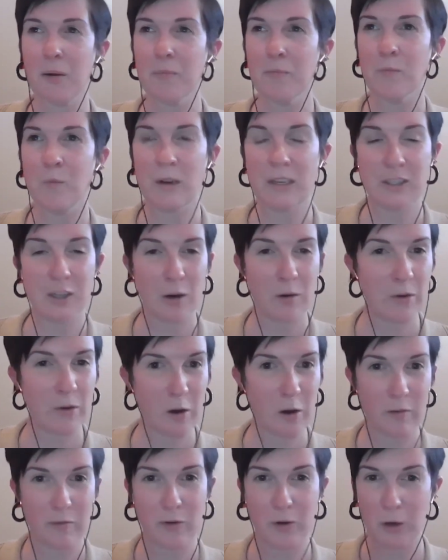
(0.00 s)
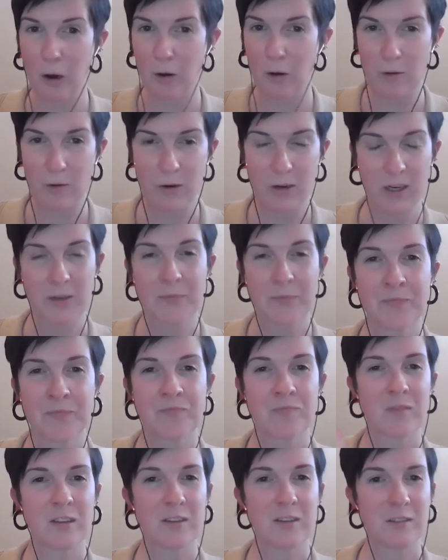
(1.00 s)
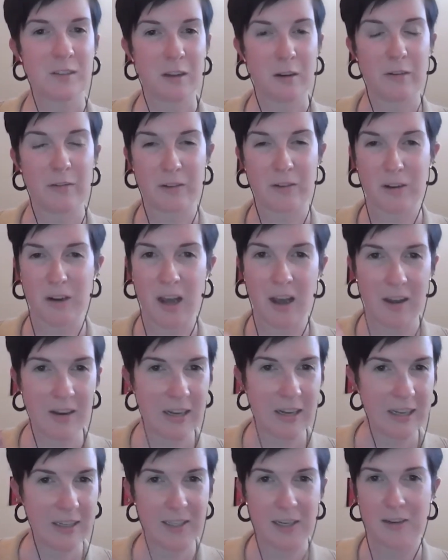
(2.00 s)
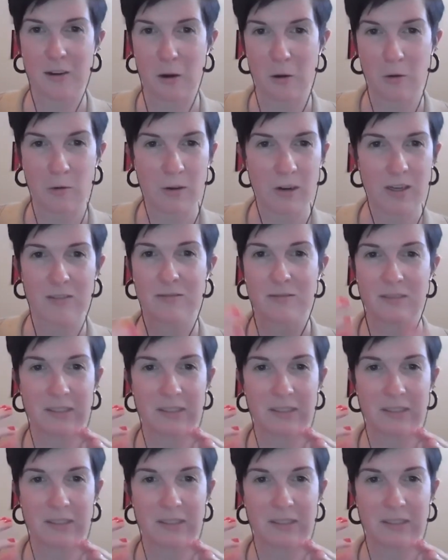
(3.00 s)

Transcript: We don't over oak. So if you're not into oak,